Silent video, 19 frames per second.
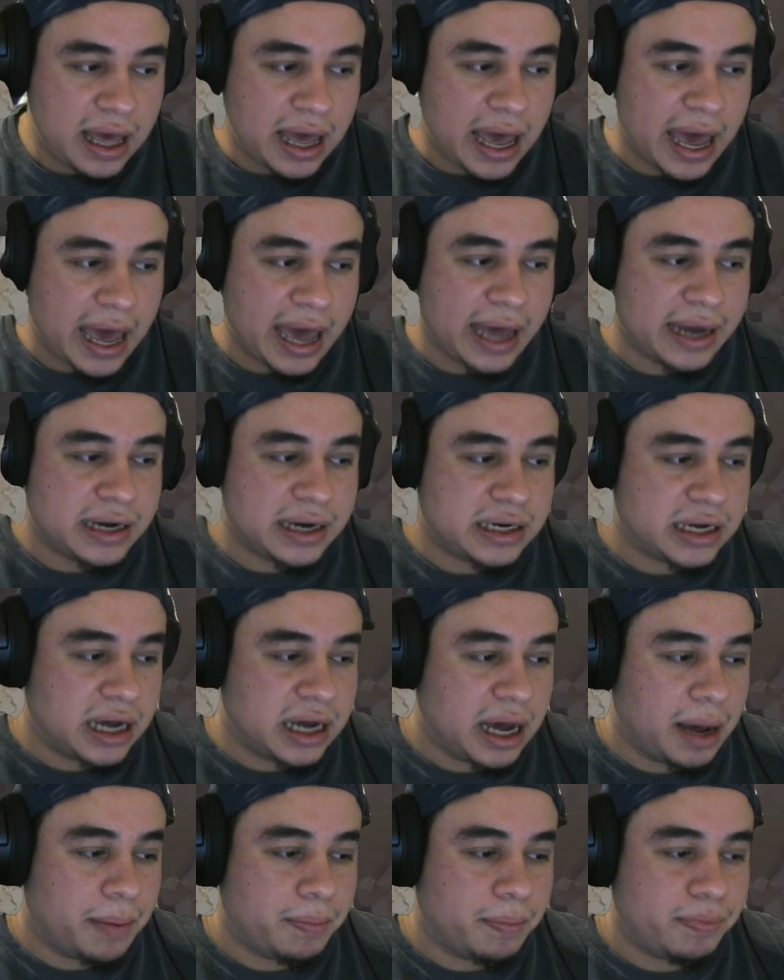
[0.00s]
And
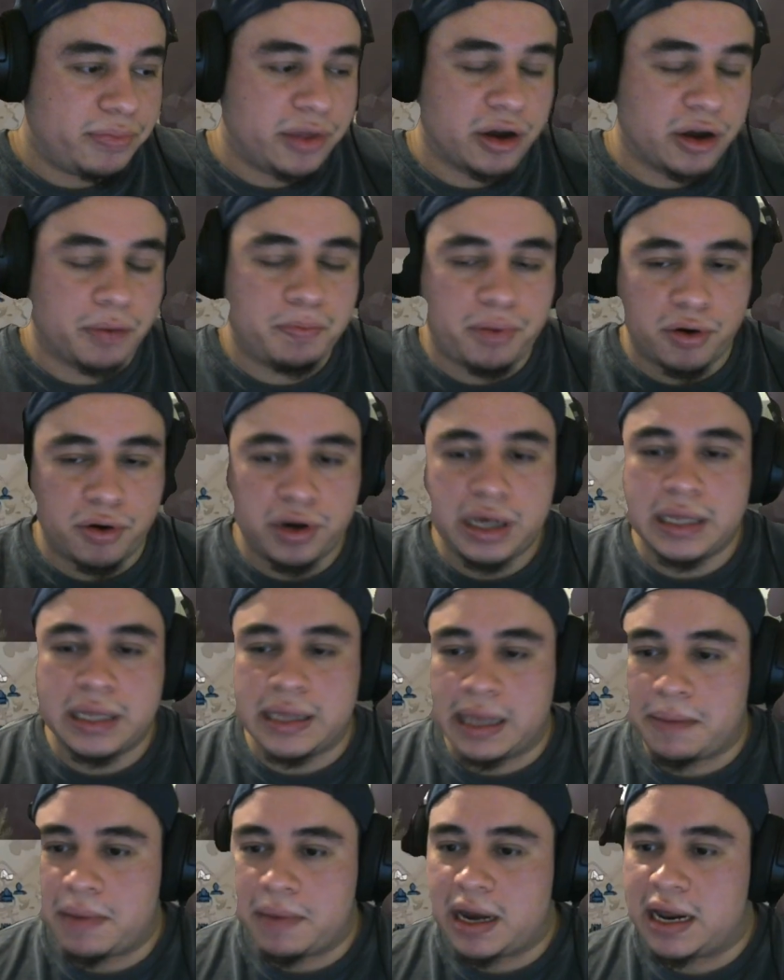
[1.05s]
they're pretty
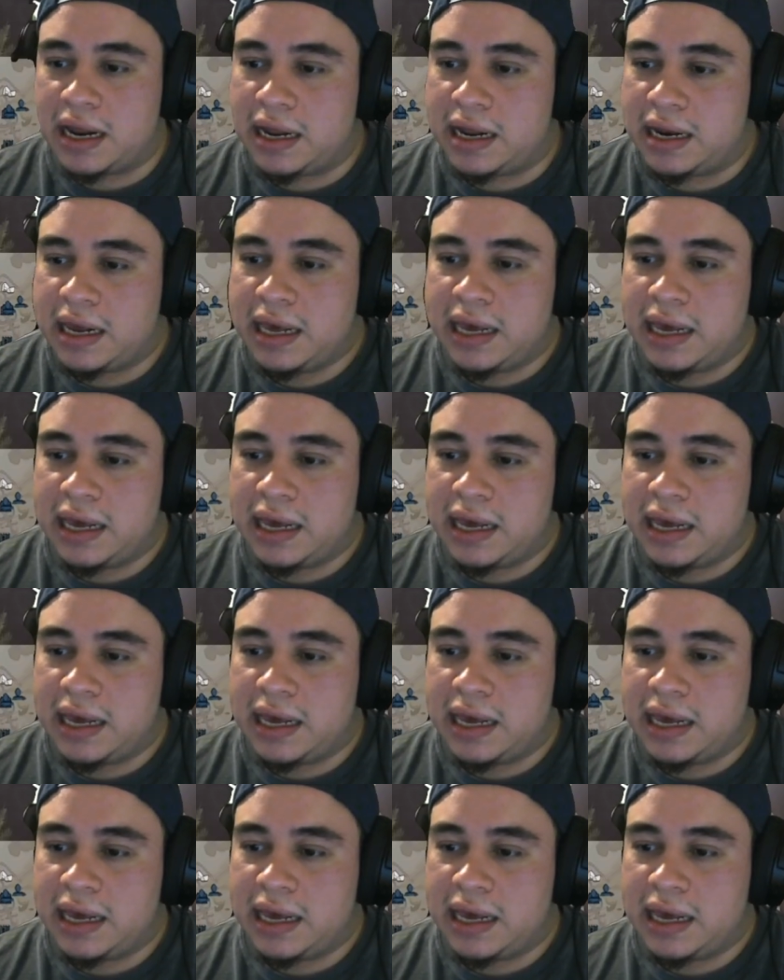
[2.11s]
limited